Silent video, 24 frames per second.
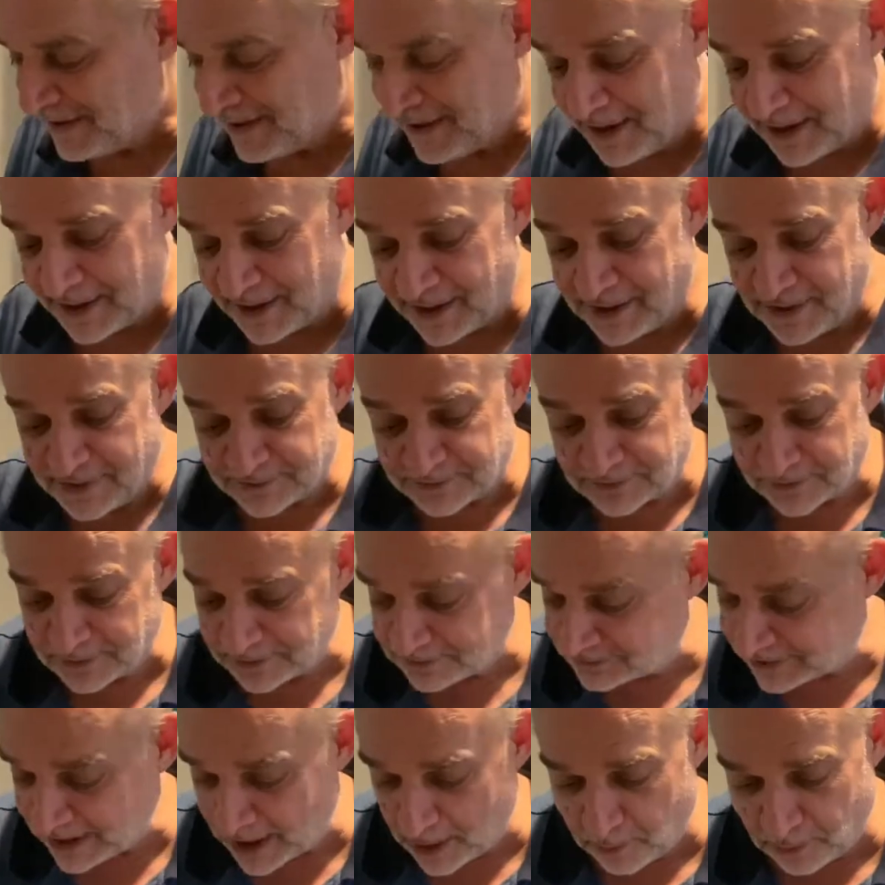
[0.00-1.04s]
Okay, so this
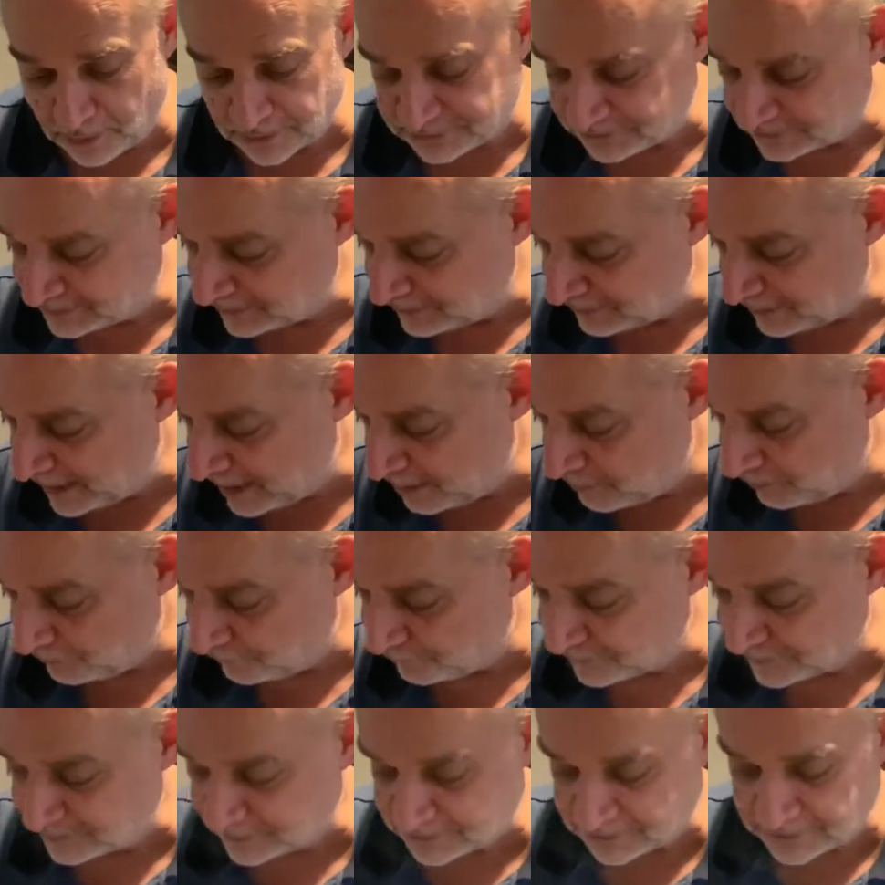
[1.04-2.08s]
is how I
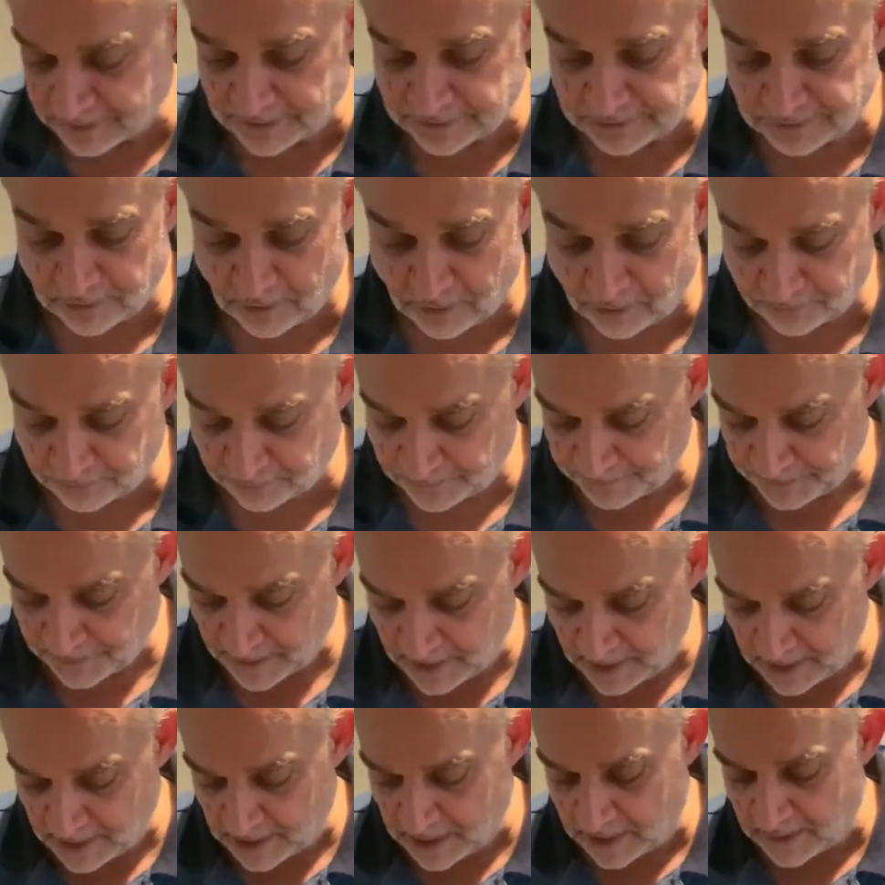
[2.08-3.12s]
finish these off.
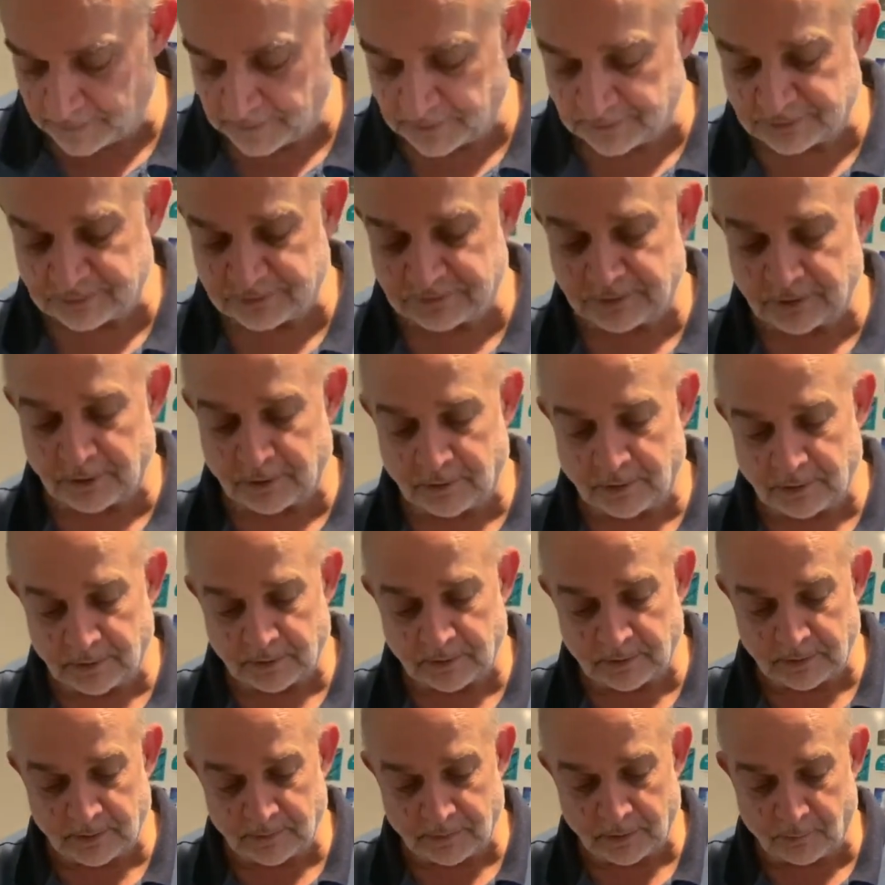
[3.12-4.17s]
This is
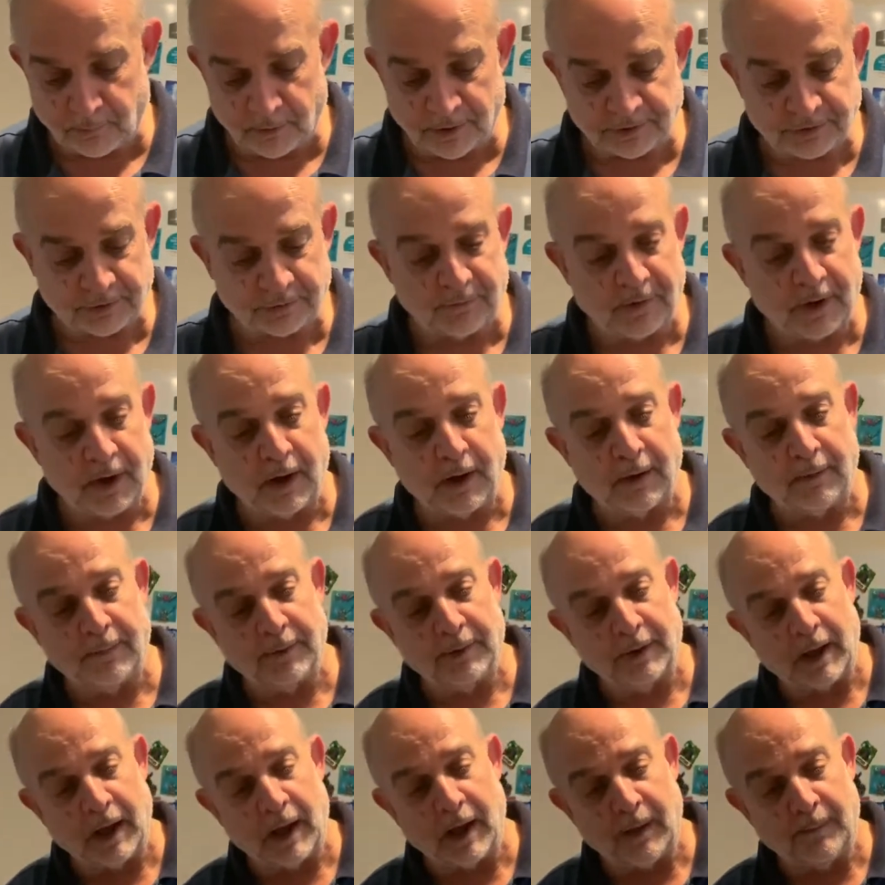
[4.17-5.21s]
the rest of
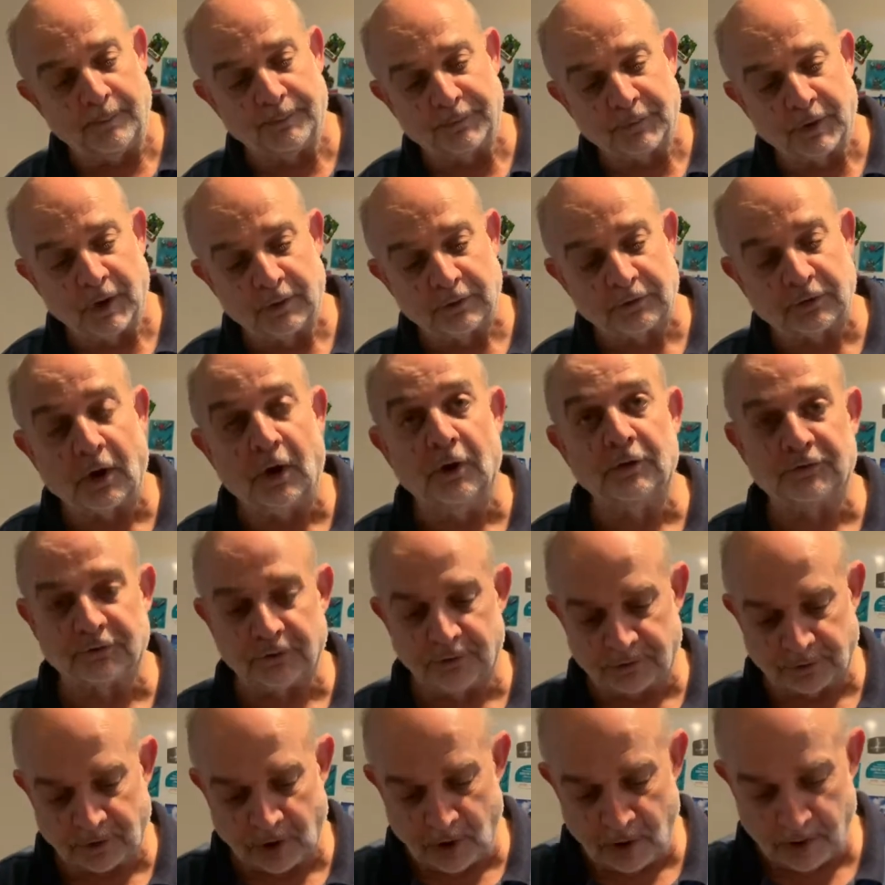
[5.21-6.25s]
our
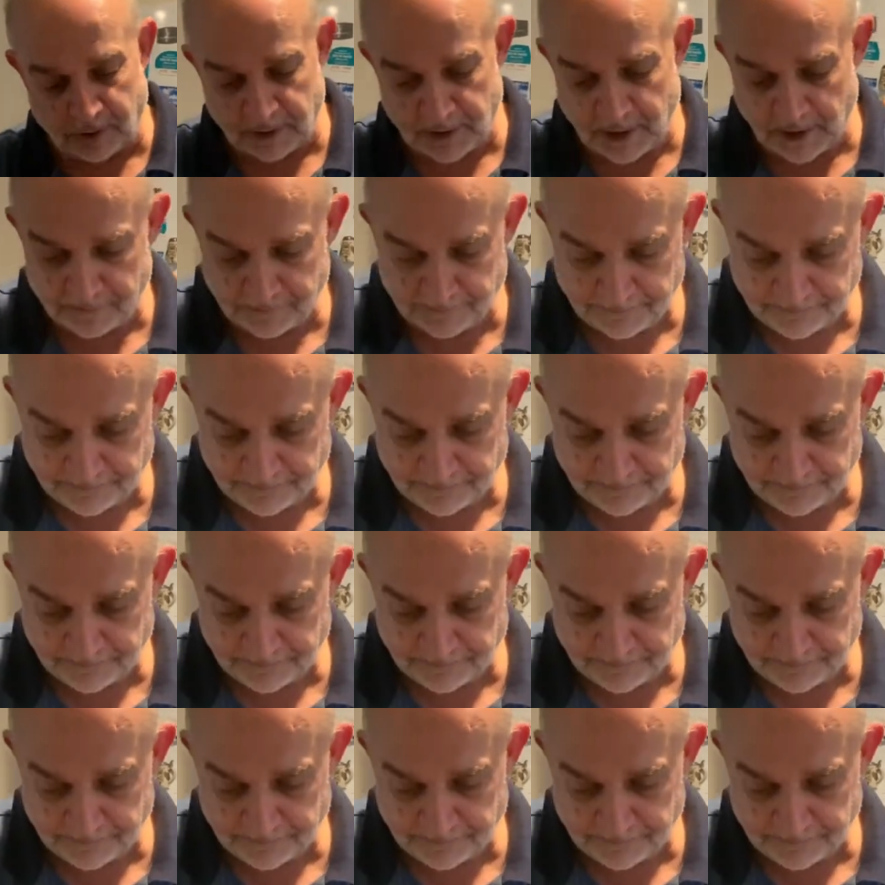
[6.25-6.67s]
toasted coconut.